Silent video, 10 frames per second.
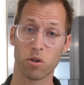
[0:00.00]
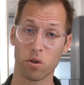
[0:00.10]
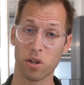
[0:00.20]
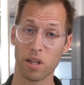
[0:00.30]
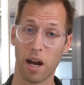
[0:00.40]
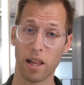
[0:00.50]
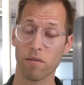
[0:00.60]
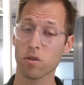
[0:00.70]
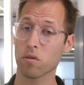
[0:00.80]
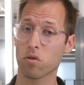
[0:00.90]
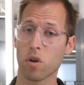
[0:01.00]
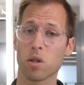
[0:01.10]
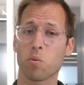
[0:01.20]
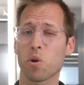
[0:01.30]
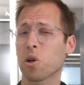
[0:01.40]
During high levels of
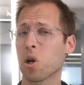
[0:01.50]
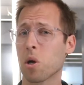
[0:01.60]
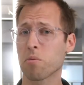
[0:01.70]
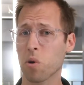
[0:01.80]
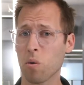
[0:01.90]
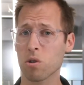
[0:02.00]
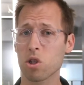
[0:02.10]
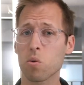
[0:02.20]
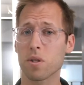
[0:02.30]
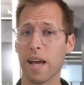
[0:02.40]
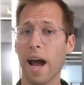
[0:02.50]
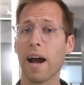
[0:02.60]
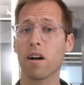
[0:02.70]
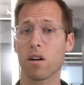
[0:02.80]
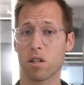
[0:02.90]
stress, we're prone to
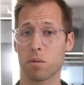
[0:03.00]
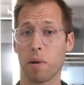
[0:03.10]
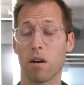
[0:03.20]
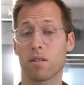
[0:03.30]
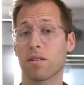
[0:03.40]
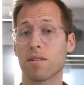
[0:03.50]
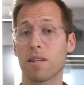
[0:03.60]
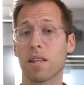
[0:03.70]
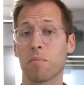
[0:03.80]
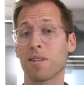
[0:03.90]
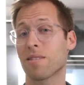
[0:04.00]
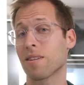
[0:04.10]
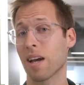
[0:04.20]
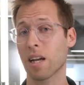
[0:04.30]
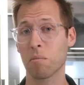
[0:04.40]
attack our spouse and see them as
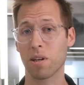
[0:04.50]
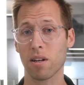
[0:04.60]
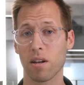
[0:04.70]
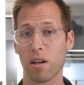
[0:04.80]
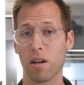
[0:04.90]
the enemy.